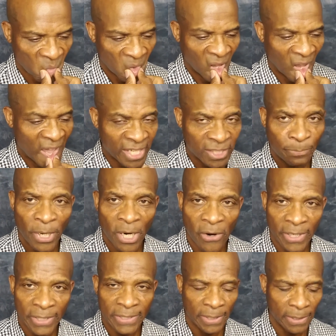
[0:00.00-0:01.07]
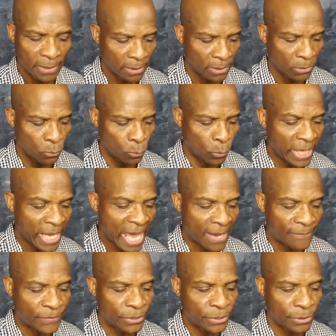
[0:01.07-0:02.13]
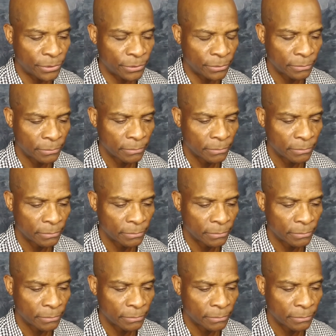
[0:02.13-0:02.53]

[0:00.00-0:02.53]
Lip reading: As parents, we have to